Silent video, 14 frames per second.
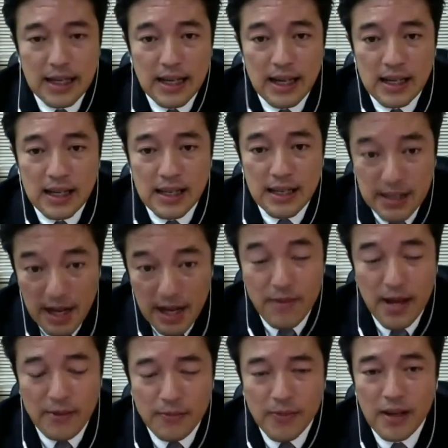the
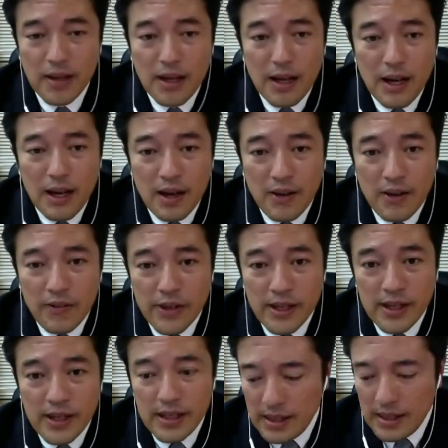chairman of
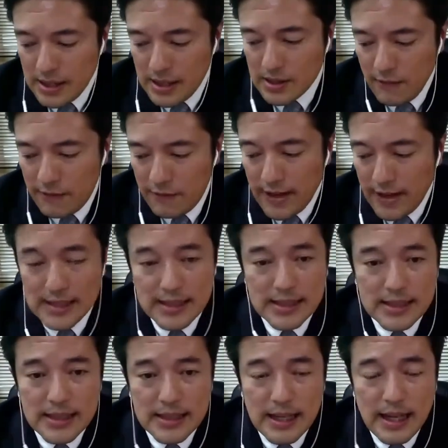this
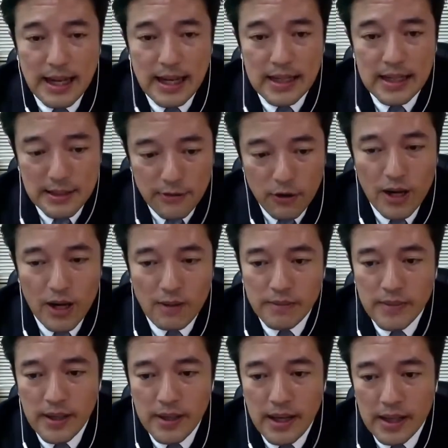conference, this
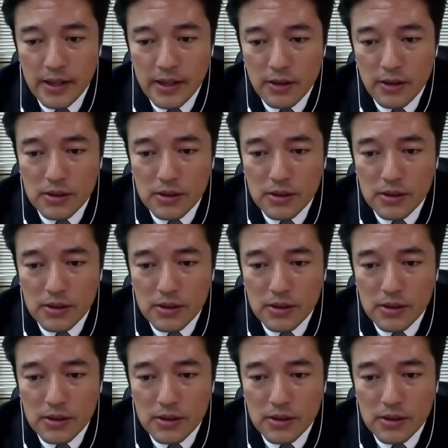forum. And